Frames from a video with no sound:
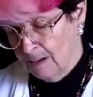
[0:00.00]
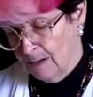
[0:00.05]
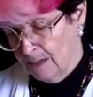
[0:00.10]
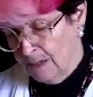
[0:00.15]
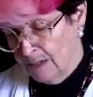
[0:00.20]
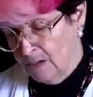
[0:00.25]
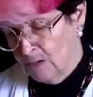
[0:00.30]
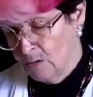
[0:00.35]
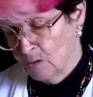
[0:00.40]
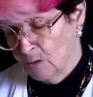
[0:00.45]

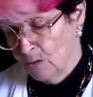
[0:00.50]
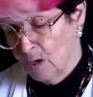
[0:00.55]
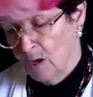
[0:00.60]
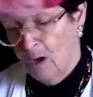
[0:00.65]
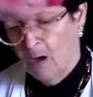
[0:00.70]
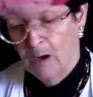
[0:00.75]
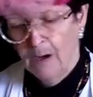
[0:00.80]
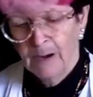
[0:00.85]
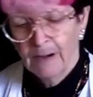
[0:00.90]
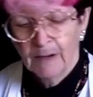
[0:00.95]
additional
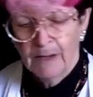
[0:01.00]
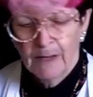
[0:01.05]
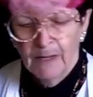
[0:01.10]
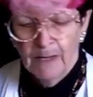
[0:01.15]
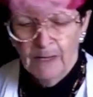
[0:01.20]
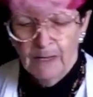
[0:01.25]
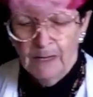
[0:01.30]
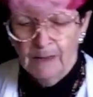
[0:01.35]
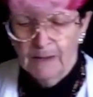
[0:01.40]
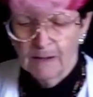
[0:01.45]
height
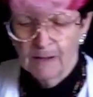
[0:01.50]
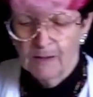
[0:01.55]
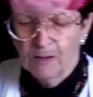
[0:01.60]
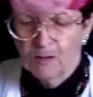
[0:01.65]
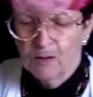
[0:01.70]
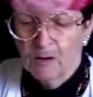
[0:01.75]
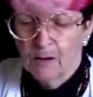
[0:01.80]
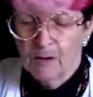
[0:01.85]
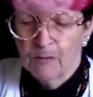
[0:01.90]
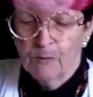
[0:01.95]
in the
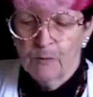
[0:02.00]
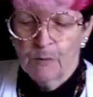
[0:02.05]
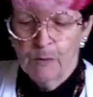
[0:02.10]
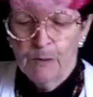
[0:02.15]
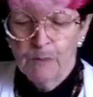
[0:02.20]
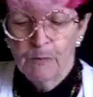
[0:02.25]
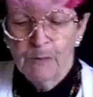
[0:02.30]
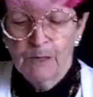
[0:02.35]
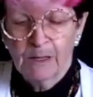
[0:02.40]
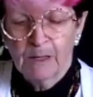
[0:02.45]
design,
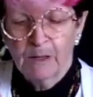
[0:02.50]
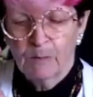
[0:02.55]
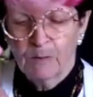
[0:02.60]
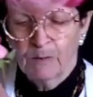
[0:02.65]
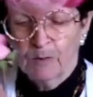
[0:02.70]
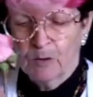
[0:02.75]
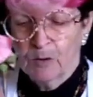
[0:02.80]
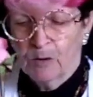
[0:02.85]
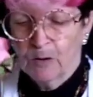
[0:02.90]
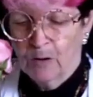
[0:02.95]
remembering that
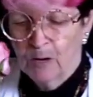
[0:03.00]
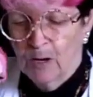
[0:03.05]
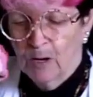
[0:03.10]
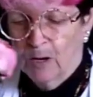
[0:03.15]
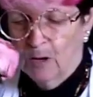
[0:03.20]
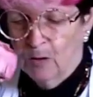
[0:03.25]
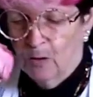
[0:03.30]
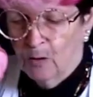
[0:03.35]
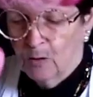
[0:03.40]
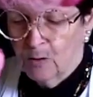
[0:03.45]
we've got to
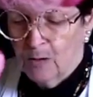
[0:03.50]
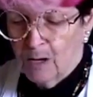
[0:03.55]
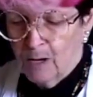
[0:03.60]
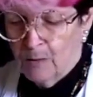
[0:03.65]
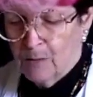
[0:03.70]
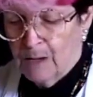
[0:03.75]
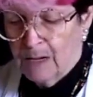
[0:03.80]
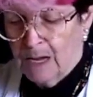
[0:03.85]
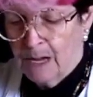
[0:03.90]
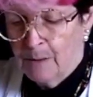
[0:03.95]
look
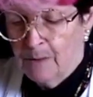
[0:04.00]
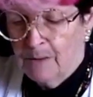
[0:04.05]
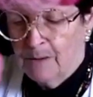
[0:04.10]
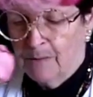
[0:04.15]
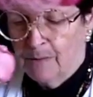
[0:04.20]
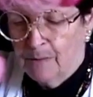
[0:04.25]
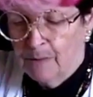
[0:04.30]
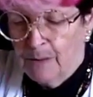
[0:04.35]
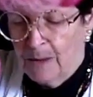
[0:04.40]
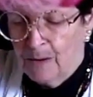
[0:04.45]
like we're coming
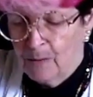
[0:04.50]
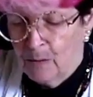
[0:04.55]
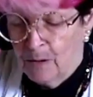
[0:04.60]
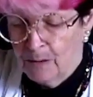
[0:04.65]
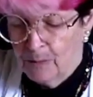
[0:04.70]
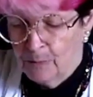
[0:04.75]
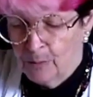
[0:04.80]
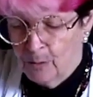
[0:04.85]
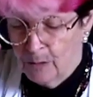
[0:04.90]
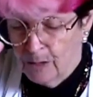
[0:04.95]
from that
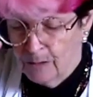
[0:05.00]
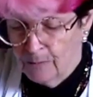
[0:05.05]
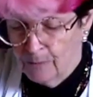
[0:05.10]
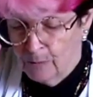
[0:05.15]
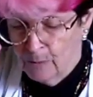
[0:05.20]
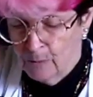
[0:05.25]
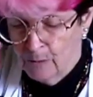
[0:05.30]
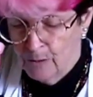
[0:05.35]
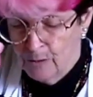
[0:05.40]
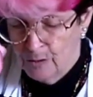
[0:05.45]
one point of
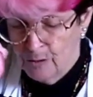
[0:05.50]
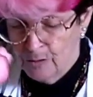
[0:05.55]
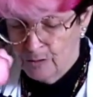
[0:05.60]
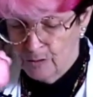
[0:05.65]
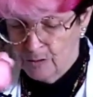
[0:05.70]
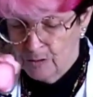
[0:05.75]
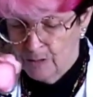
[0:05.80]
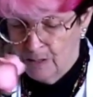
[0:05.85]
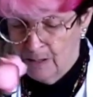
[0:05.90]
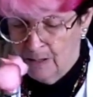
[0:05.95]

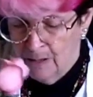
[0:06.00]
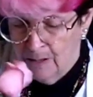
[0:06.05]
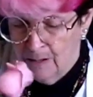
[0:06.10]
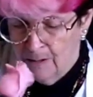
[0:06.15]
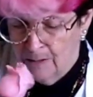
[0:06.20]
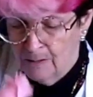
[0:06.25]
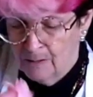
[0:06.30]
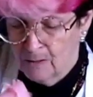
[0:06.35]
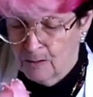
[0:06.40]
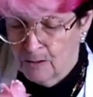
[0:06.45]
emergence.
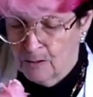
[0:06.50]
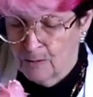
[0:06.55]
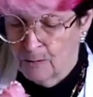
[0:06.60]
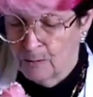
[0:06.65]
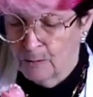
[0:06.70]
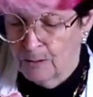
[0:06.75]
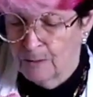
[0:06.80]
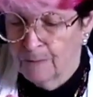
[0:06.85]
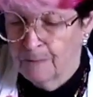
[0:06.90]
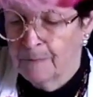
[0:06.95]
So
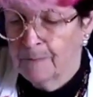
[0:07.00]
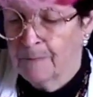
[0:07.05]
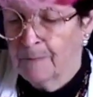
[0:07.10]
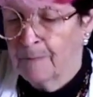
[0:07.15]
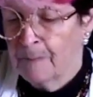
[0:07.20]
we'll